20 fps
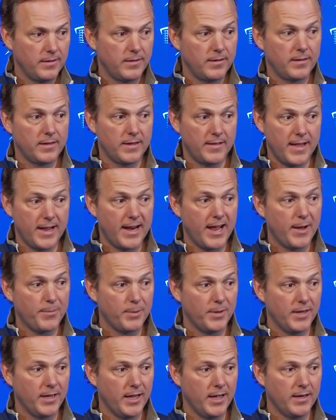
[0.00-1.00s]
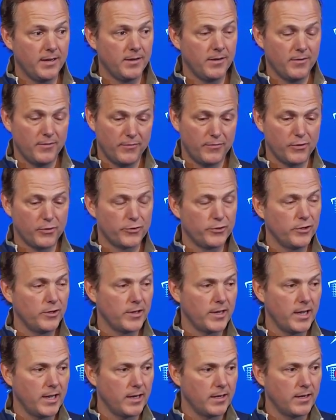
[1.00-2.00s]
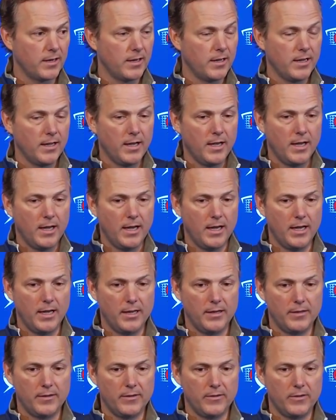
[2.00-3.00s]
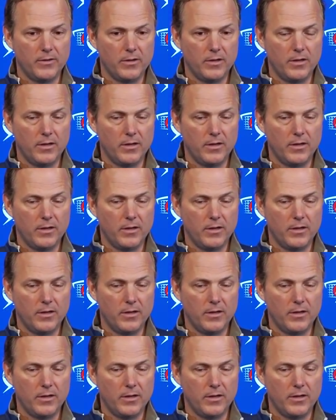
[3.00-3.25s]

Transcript: can that happen again? For sure it can. And